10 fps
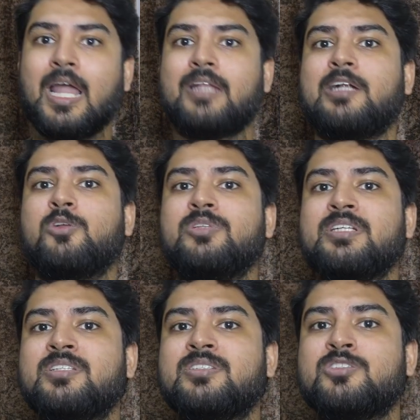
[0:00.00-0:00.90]
And I don't
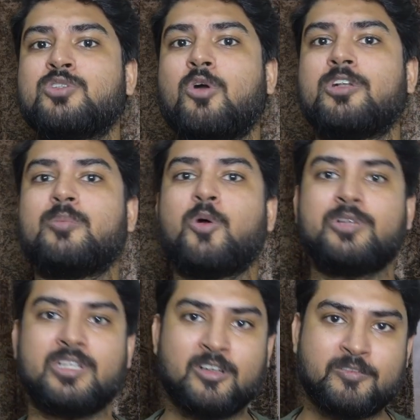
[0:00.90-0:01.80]
think this is talked about
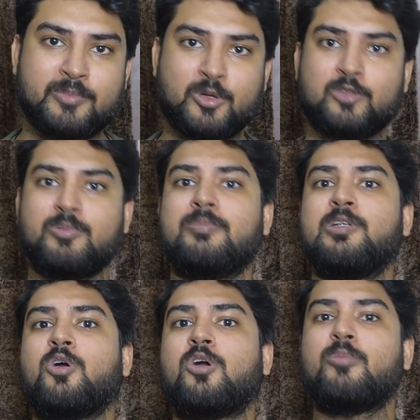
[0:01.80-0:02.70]
enough because people
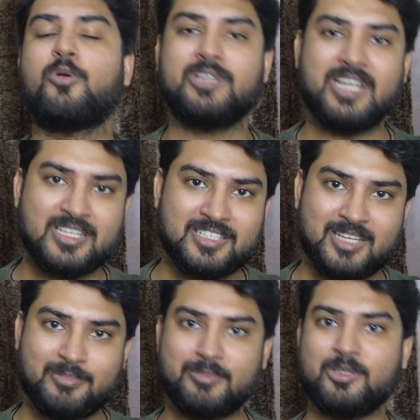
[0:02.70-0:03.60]
talk about
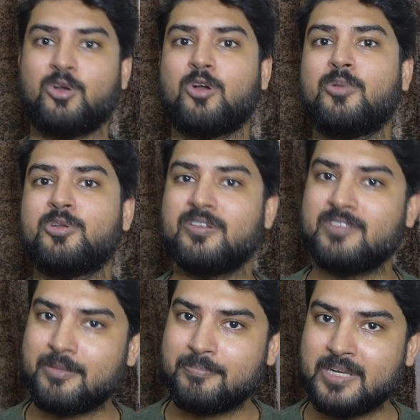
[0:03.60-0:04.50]
DSA, people talk about
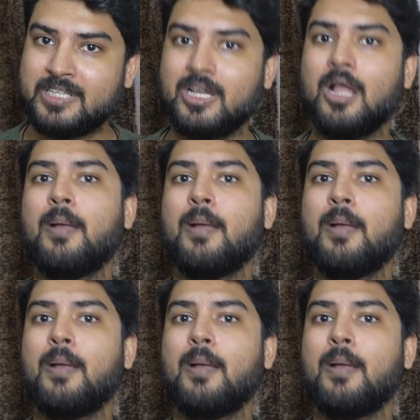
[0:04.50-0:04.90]
development,